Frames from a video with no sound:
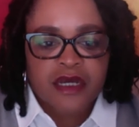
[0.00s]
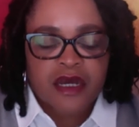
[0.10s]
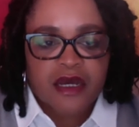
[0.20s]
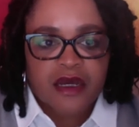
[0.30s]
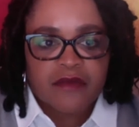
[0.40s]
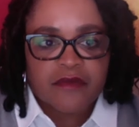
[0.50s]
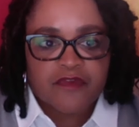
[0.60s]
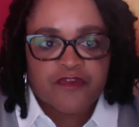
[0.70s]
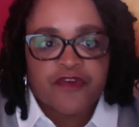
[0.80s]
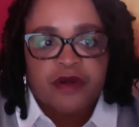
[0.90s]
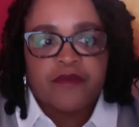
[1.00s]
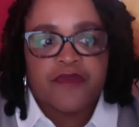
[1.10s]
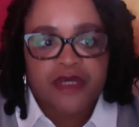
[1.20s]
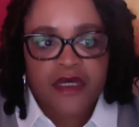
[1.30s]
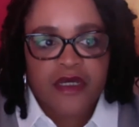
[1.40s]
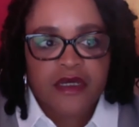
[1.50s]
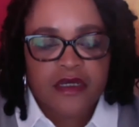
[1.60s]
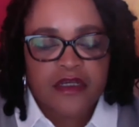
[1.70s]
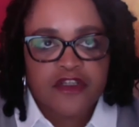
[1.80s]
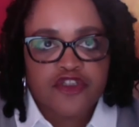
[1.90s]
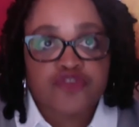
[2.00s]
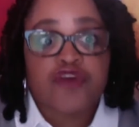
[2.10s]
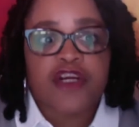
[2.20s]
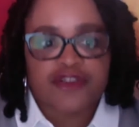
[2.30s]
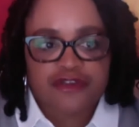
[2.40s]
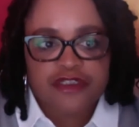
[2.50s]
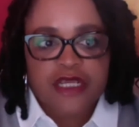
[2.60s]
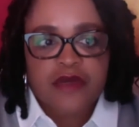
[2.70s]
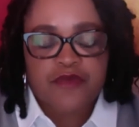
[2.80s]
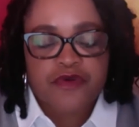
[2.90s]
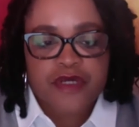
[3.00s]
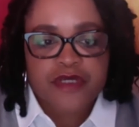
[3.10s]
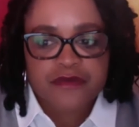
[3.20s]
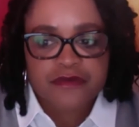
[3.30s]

from the structure standpoint.